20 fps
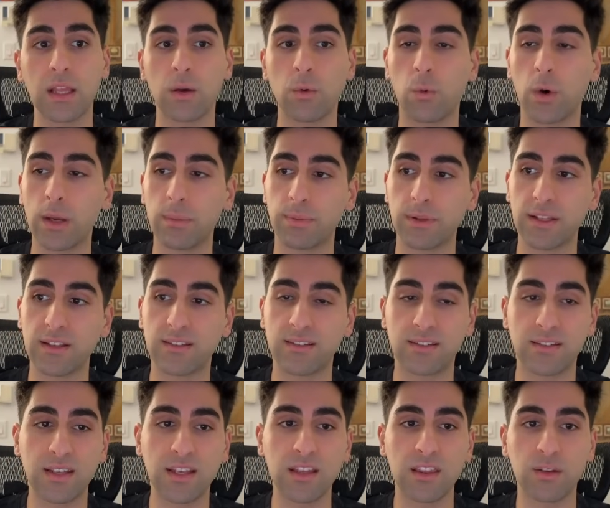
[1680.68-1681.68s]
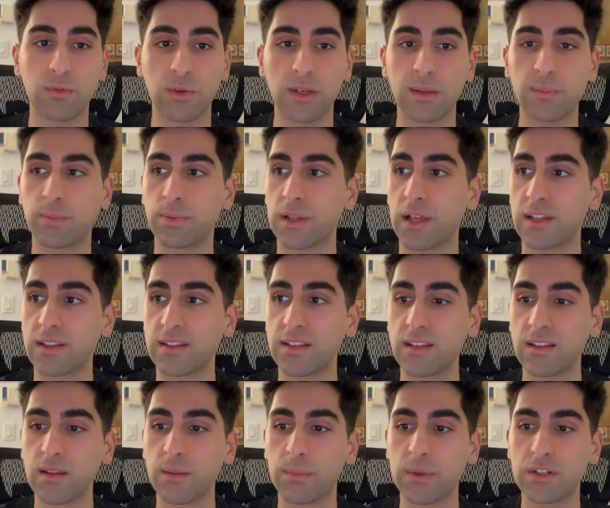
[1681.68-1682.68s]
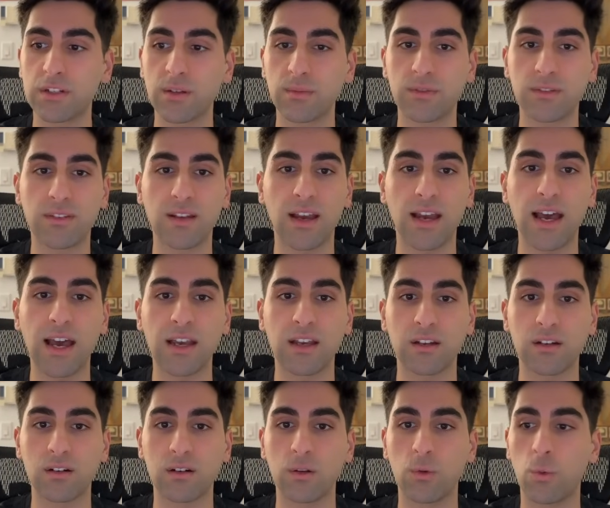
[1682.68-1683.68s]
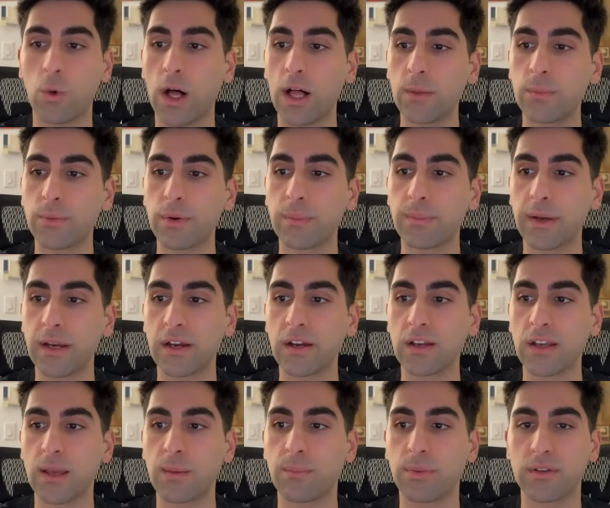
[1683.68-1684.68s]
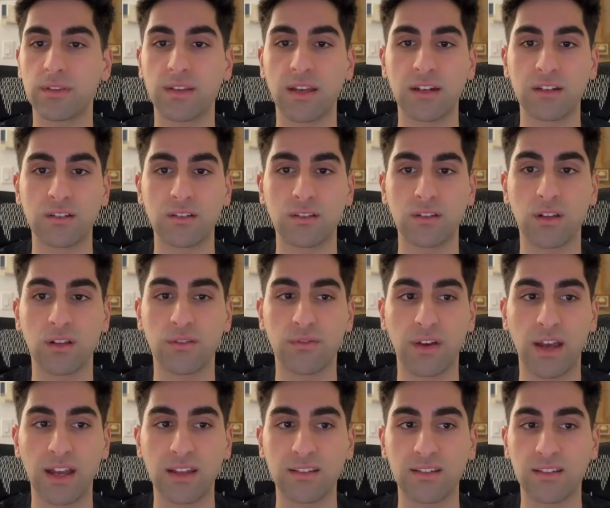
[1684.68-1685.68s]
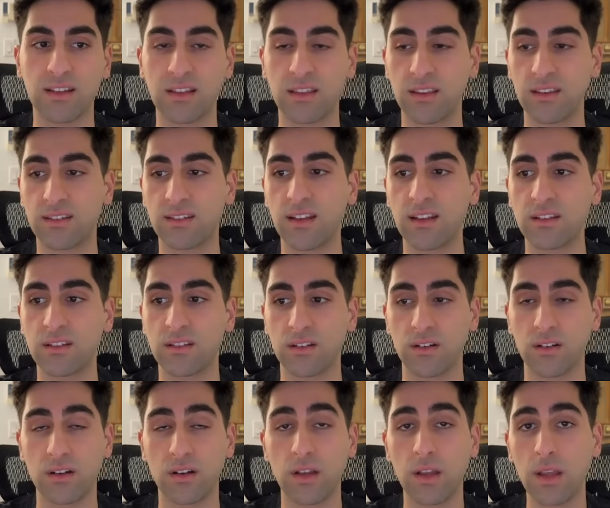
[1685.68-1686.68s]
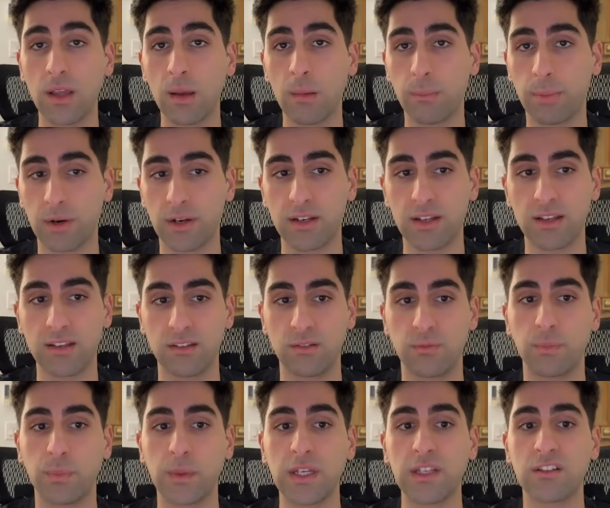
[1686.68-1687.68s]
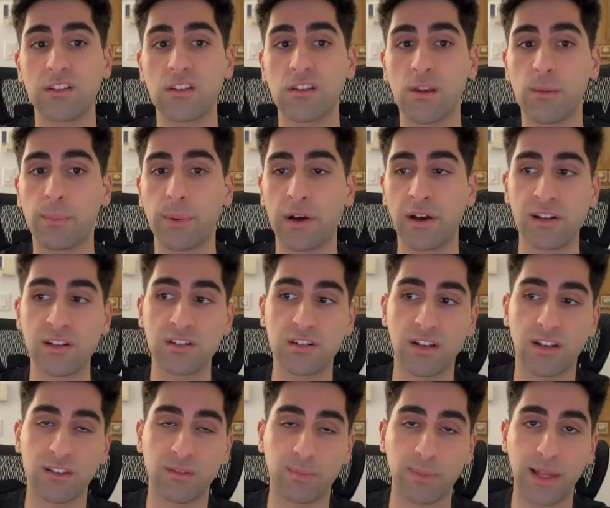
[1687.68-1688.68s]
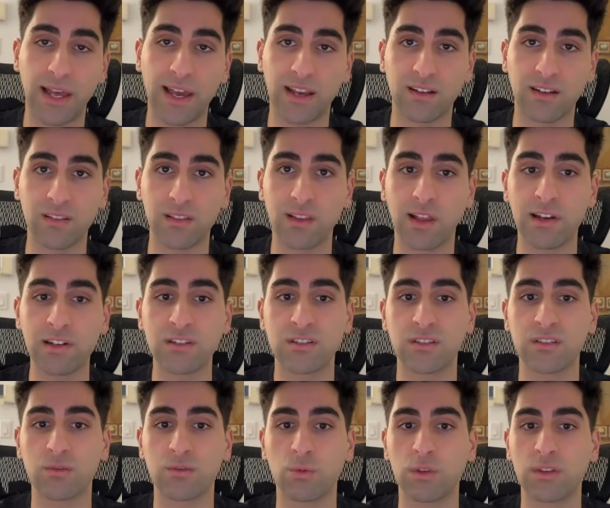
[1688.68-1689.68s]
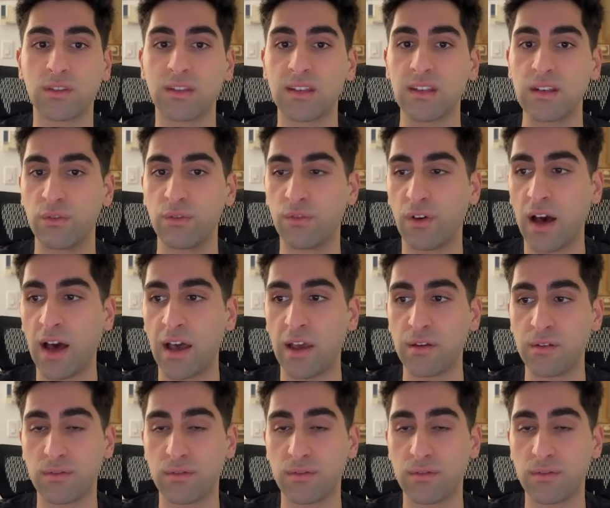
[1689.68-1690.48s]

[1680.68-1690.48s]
White plays c3, blunting the bishop's diagonal while preparing a potential advance in the center, but is beat to the punch as black lunges with d5.